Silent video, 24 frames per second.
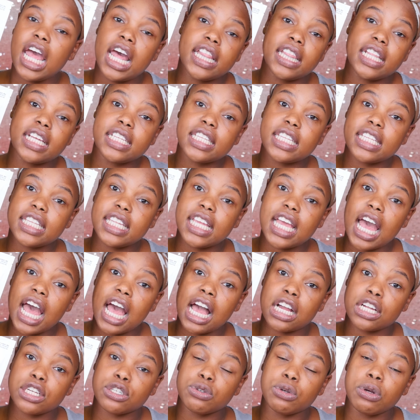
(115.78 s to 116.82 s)
and this is the
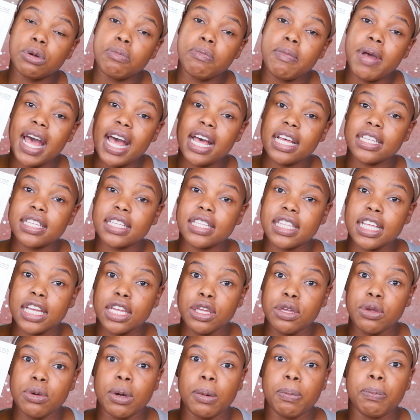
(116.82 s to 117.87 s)
actual mask
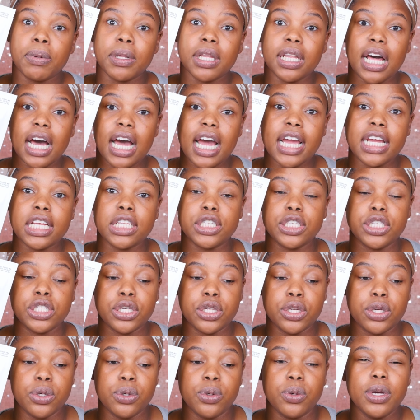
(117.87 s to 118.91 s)
that you apply
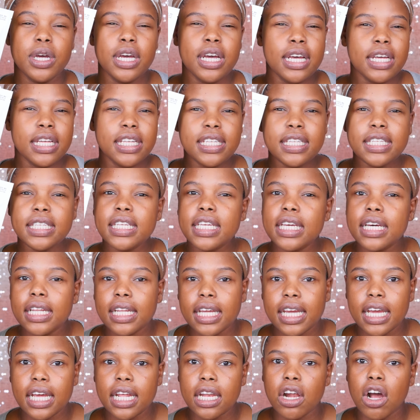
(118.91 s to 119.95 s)
to
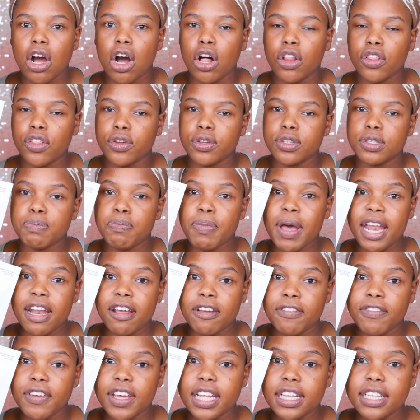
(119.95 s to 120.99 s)
seal in all those
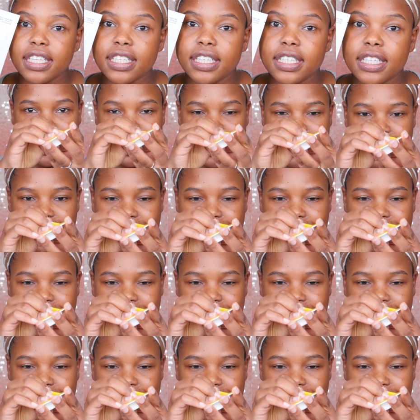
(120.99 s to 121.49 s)
benefits.